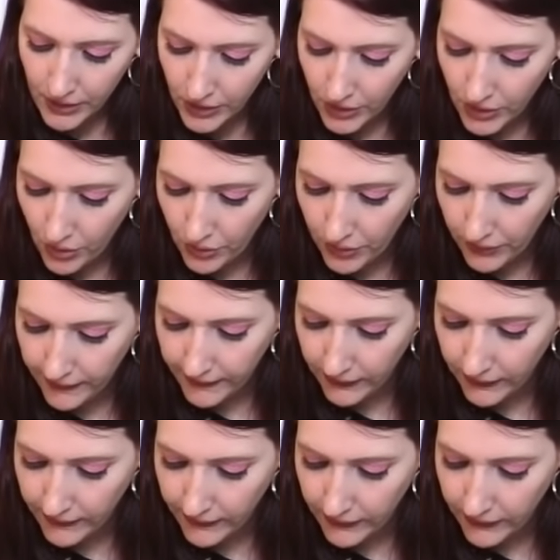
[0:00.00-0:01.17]
you know there's
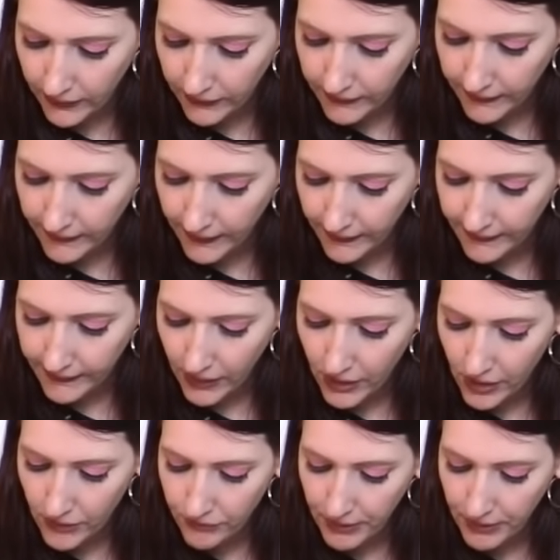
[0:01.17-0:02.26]
just there's a sense of